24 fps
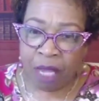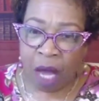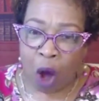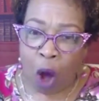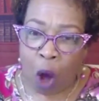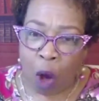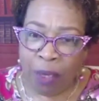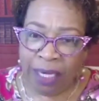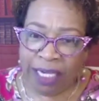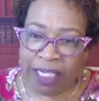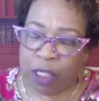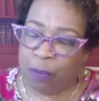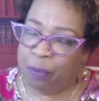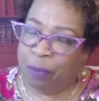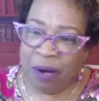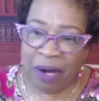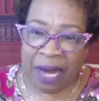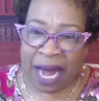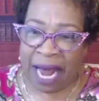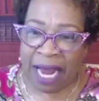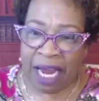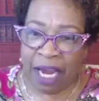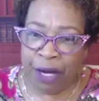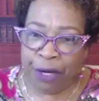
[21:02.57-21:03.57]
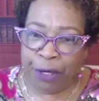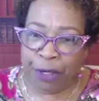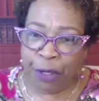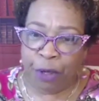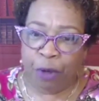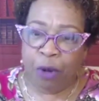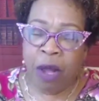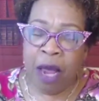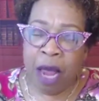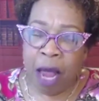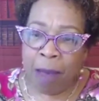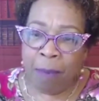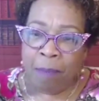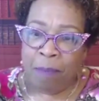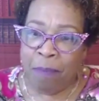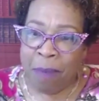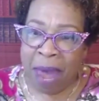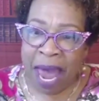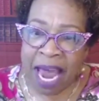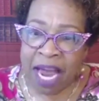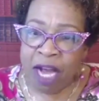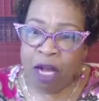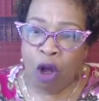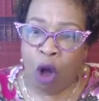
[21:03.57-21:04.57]
Holy Spirit, I hear you.
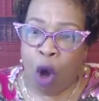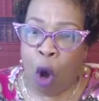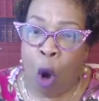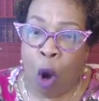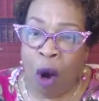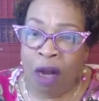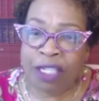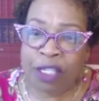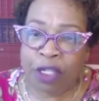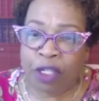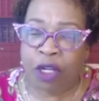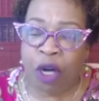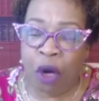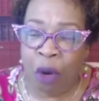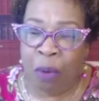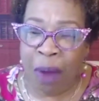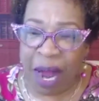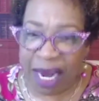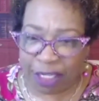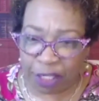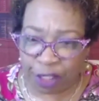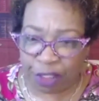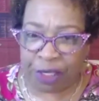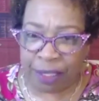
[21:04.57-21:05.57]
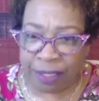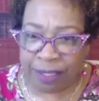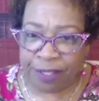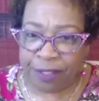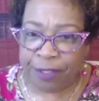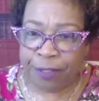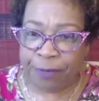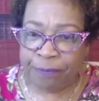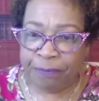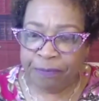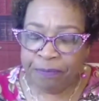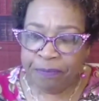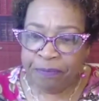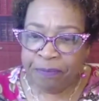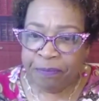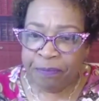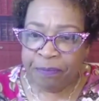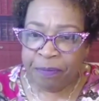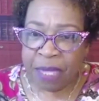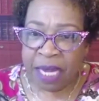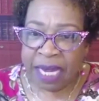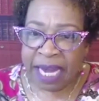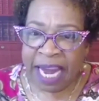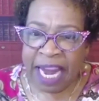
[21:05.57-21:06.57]
Make course corrections
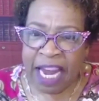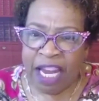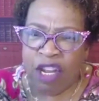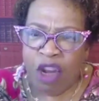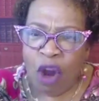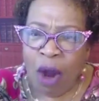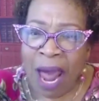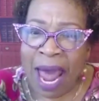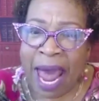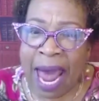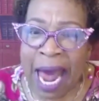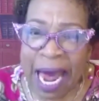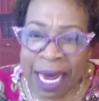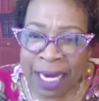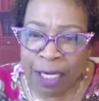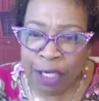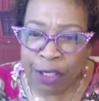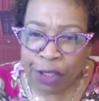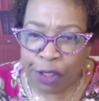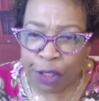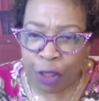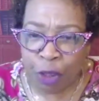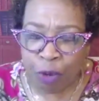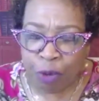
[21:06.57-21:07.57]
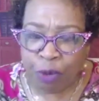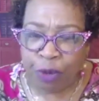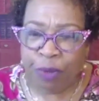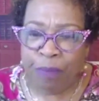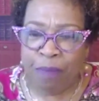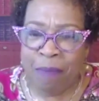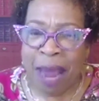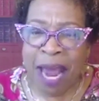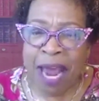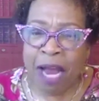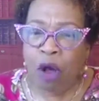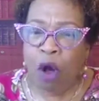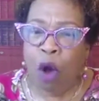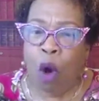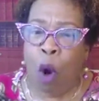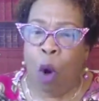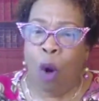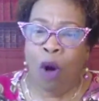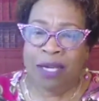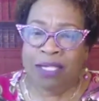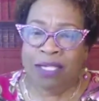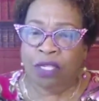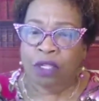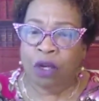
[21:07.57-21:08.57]
in your attitudes. Make
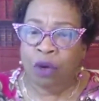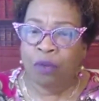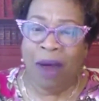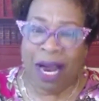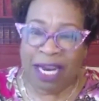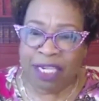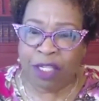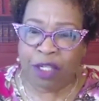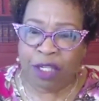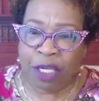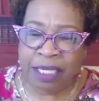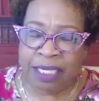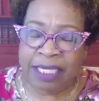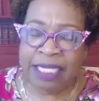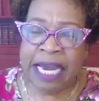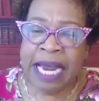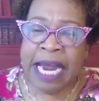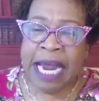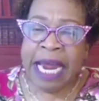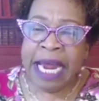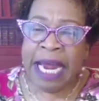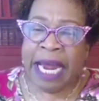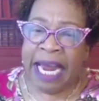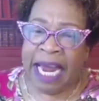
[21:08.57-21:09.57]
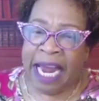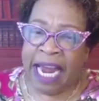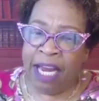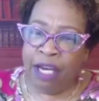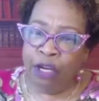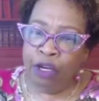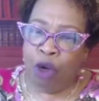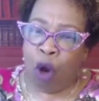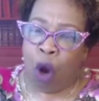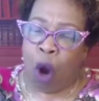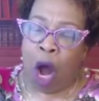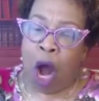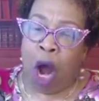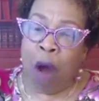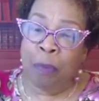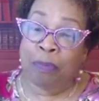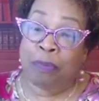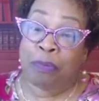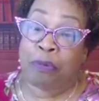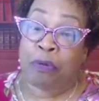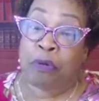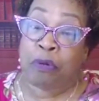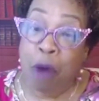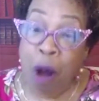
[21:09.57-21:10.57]
course corrections in your
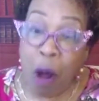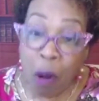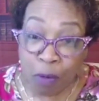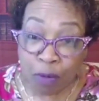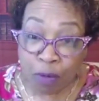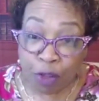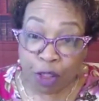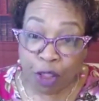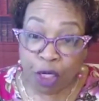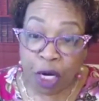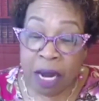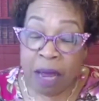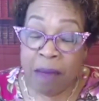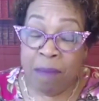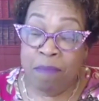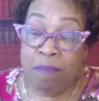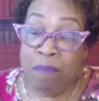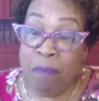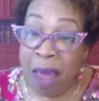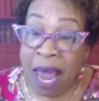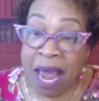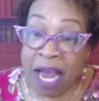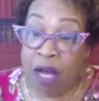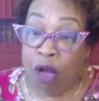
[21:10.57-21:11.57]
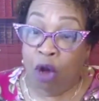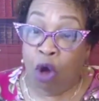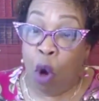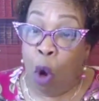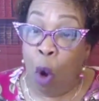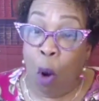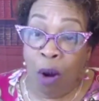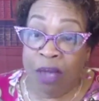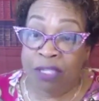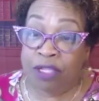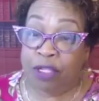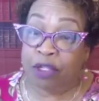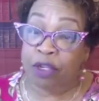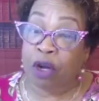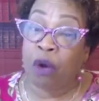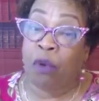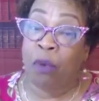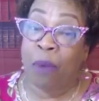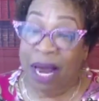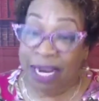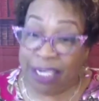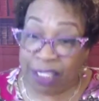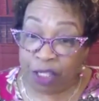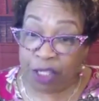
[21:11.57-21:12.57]
approach. Make course
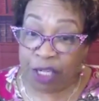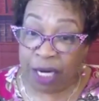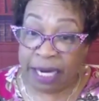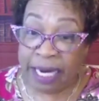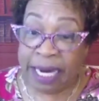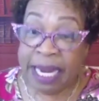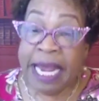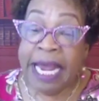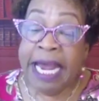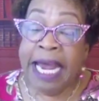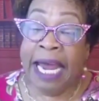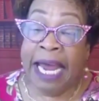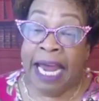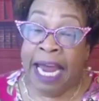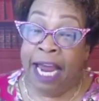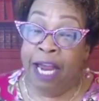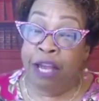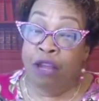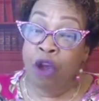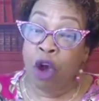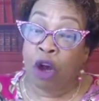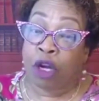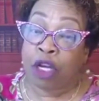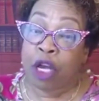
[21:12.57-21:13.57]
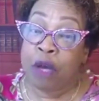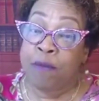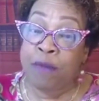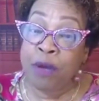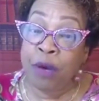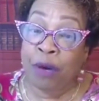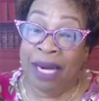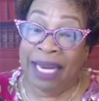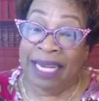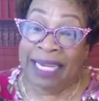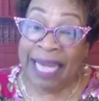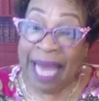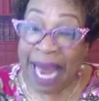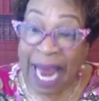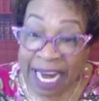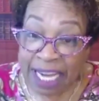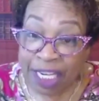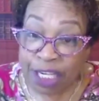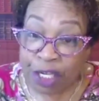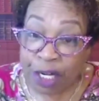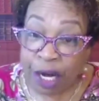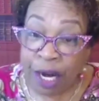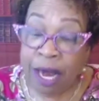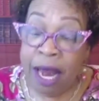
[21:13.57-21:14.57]
correction in your
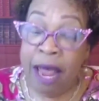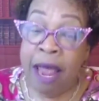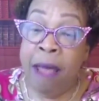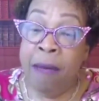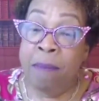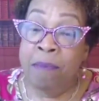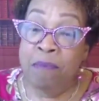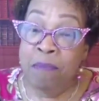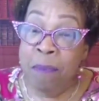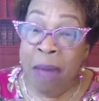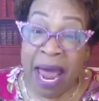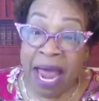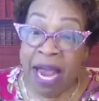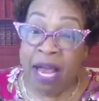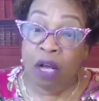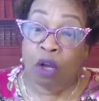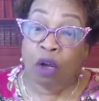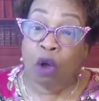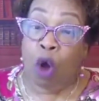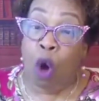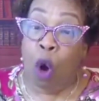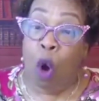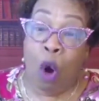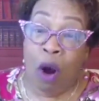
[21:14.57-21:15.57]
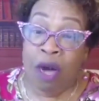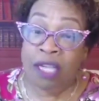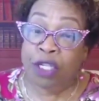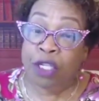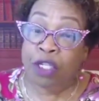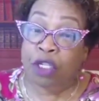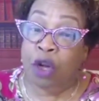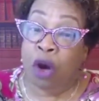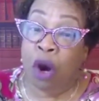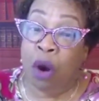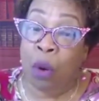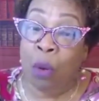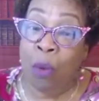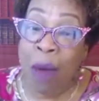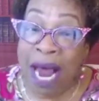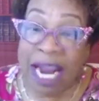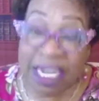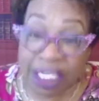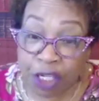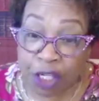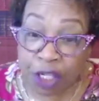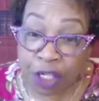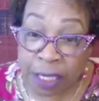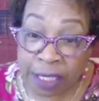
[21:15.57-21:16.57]
communication. Make course
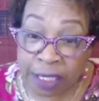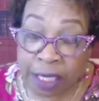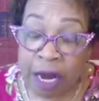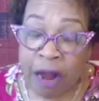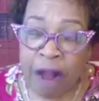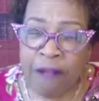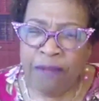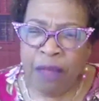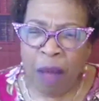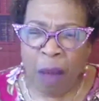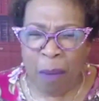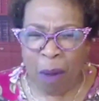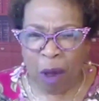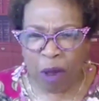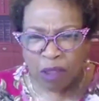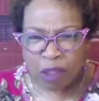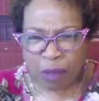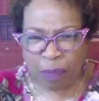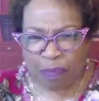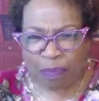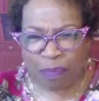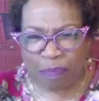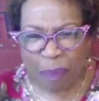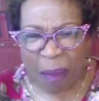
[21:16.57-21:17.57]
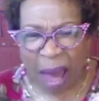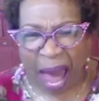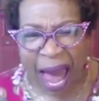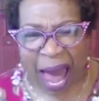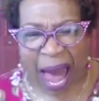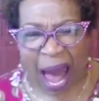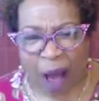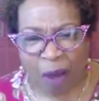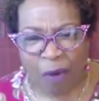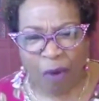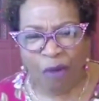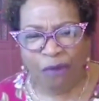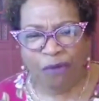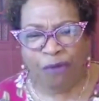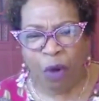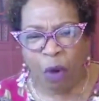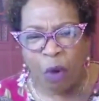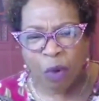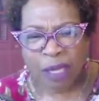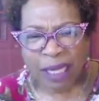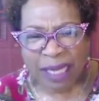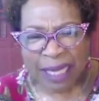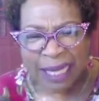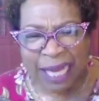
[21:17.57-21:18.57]
corrections. The most
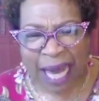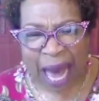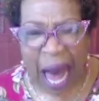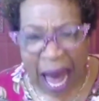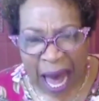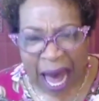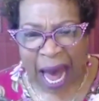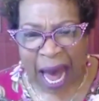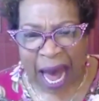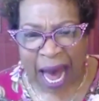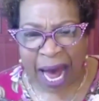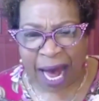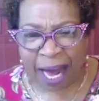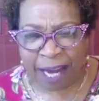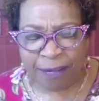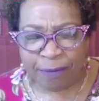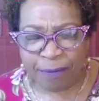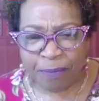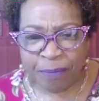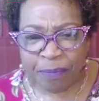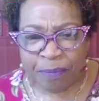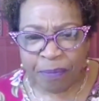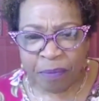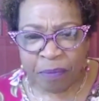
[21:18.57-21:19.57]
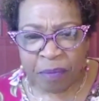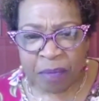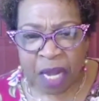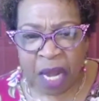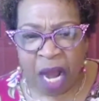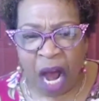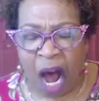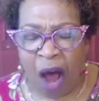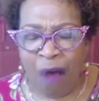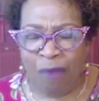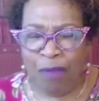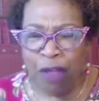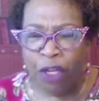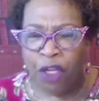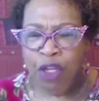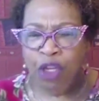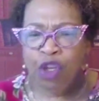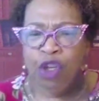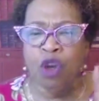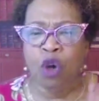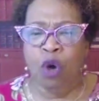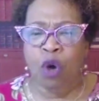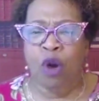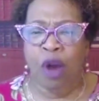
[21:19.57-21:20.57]
powerful God of the
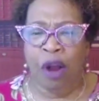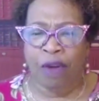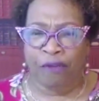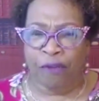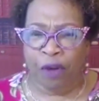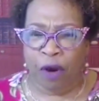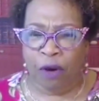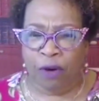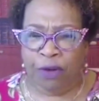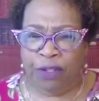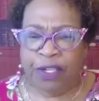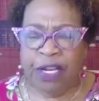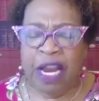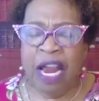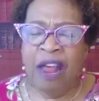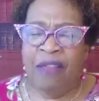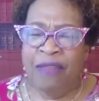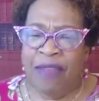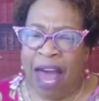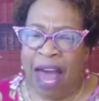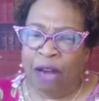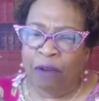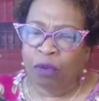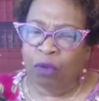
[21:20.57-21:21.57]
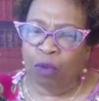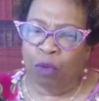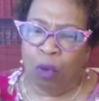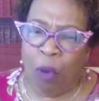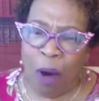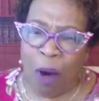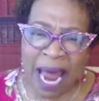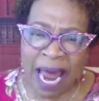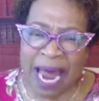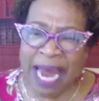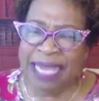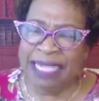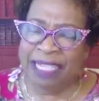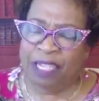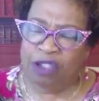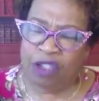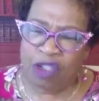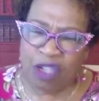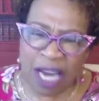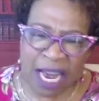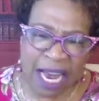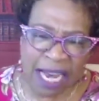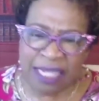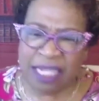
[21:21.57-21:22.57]
universe that
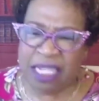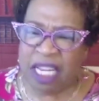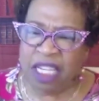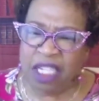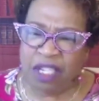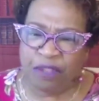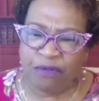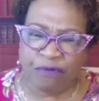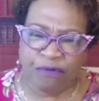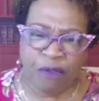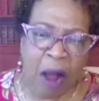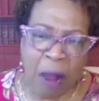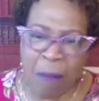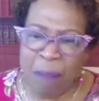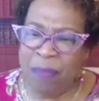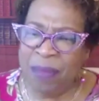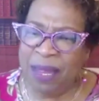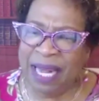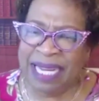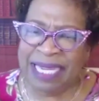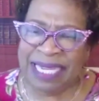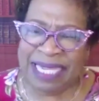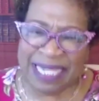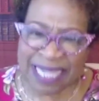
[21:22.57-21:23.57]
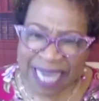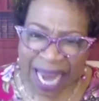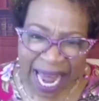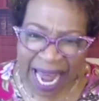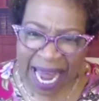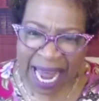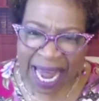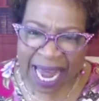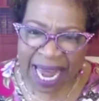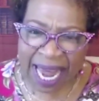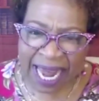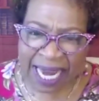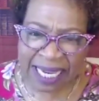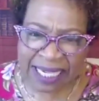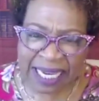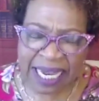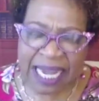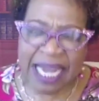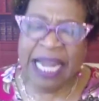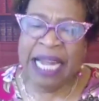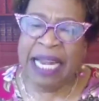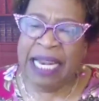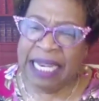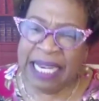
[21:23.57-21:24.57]
raised Jesus from the dead
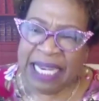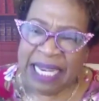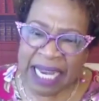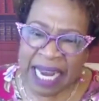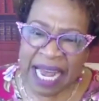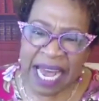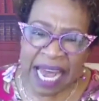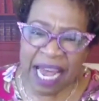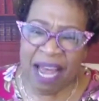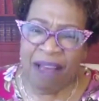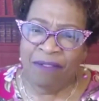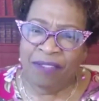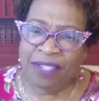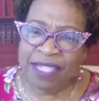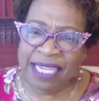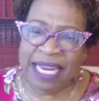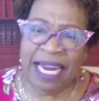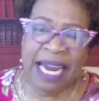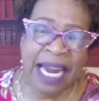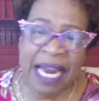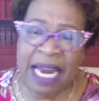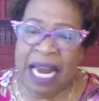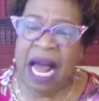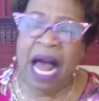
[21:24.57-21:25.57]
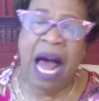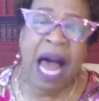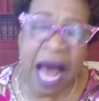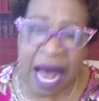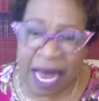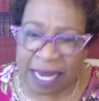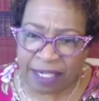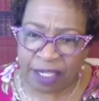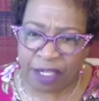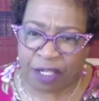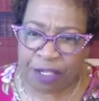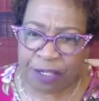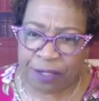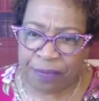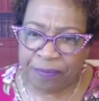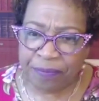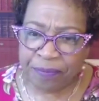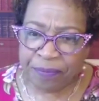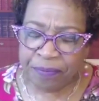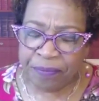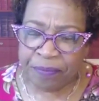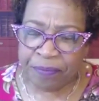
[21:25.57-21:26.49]
lives in us.